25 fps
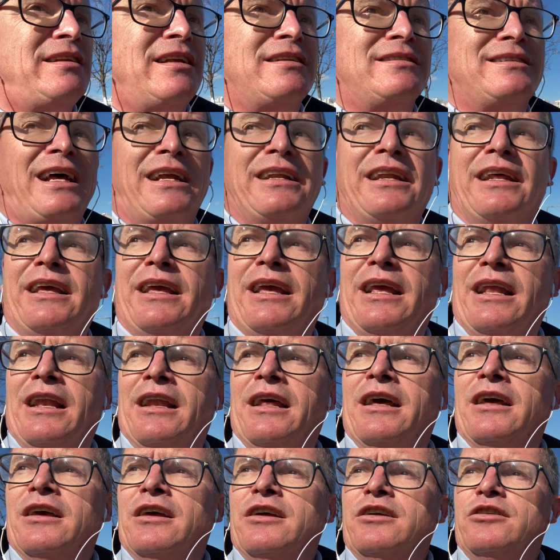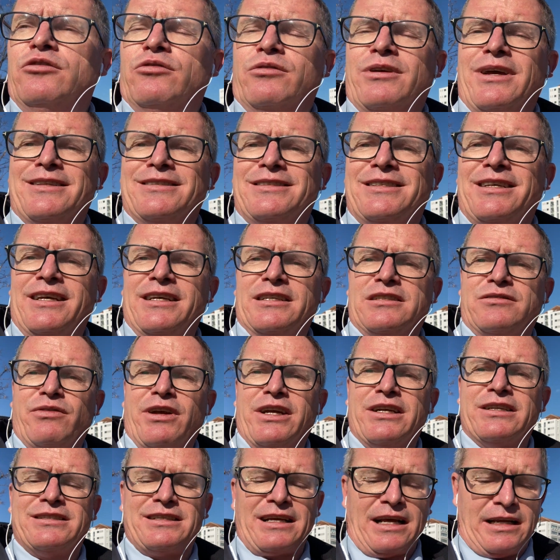the sunny hill. You can see it's
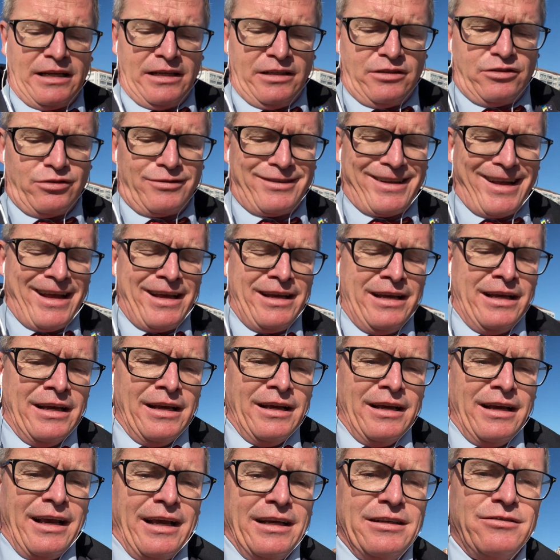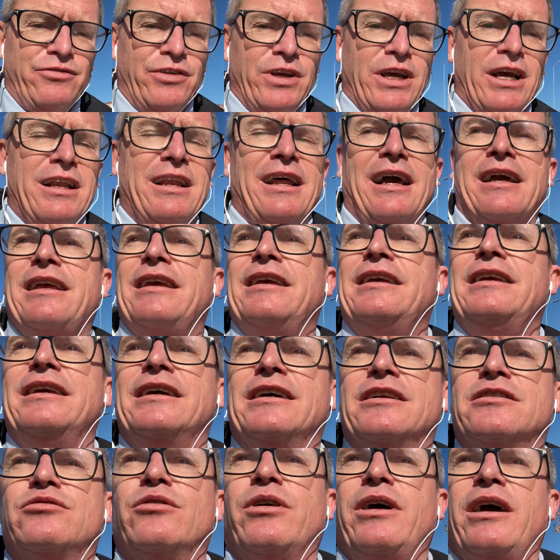very sunny today and we are lucky
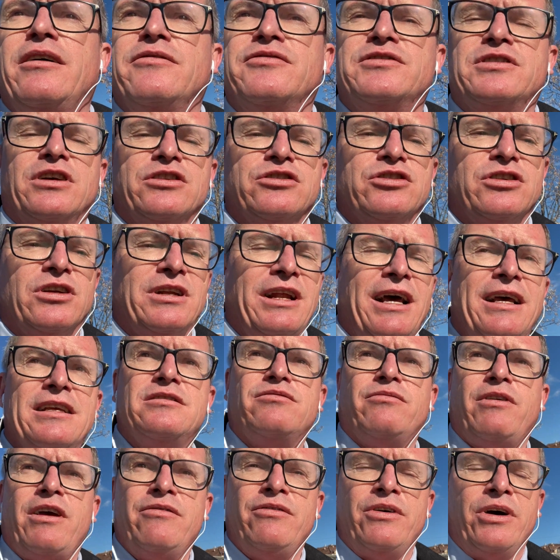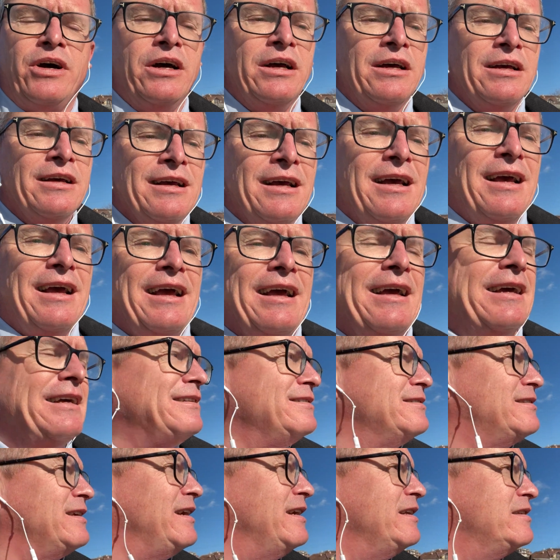here to have such a nice weather,
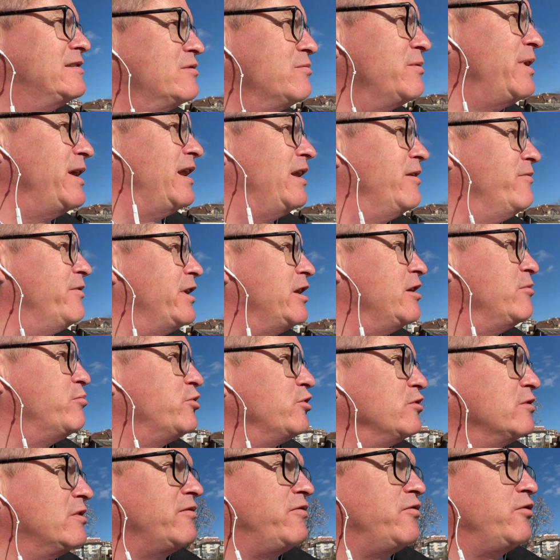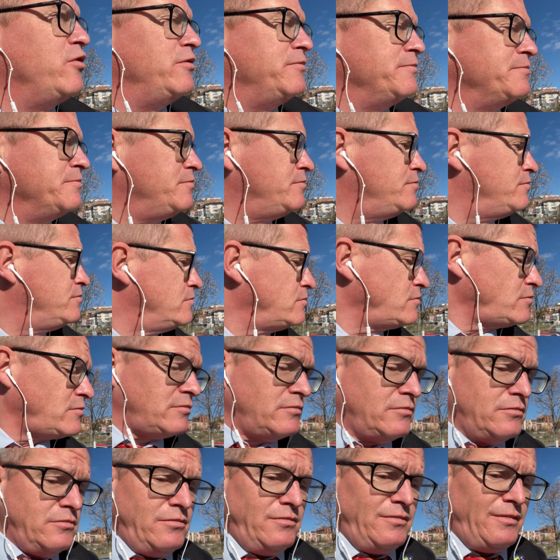and it's really very beautiful.
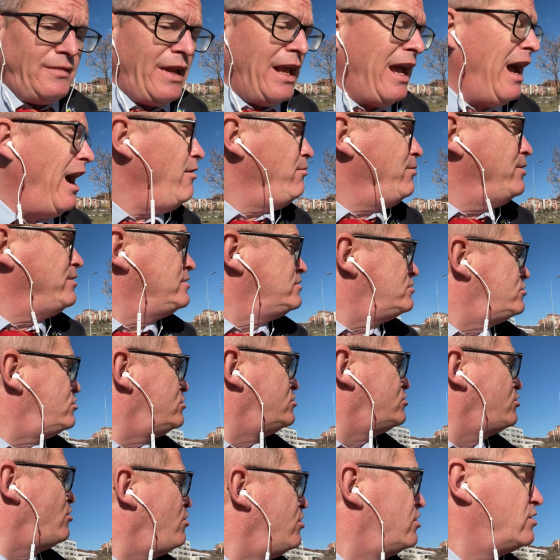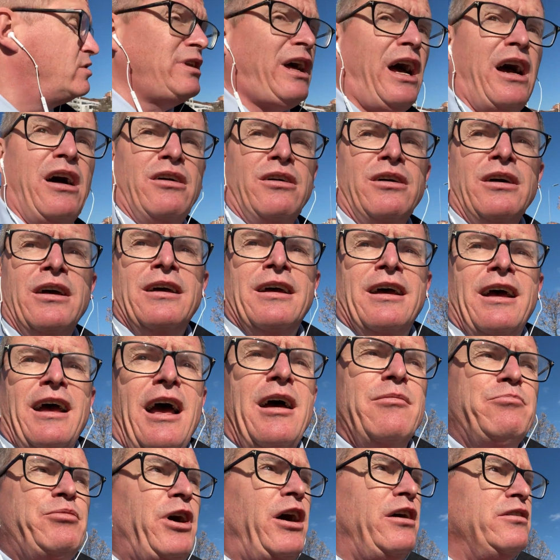I want to talk now
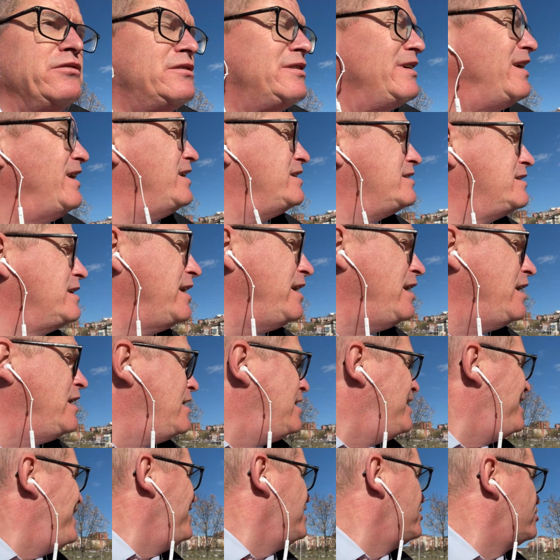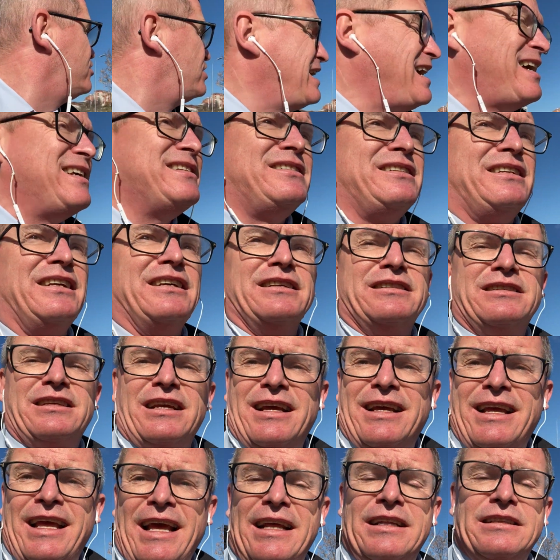about the injustice
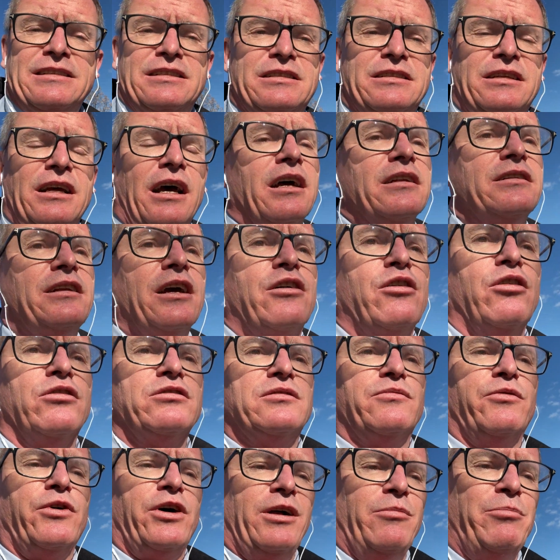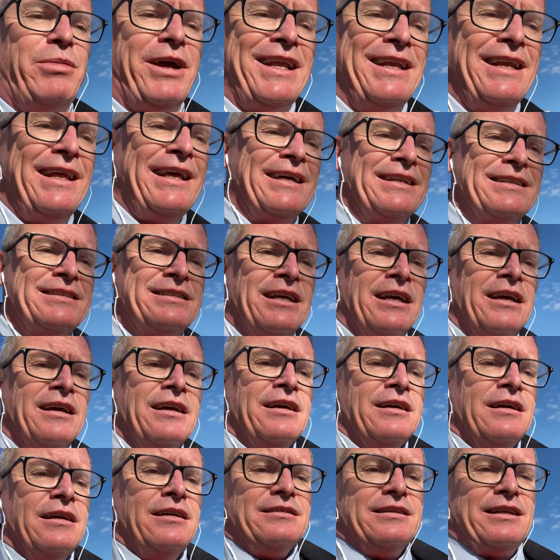against the Kosovo Albanians,
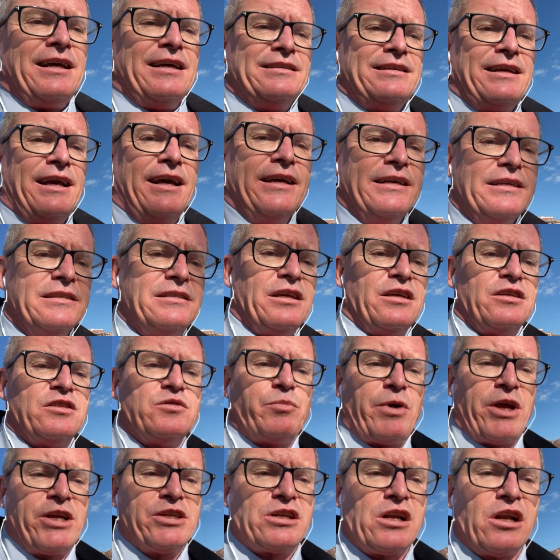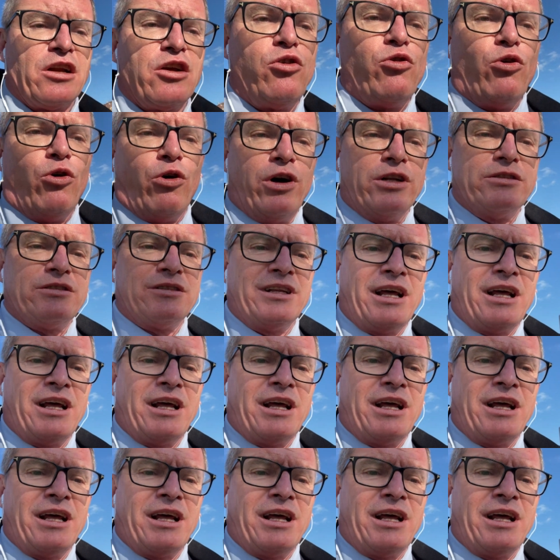that there is a special court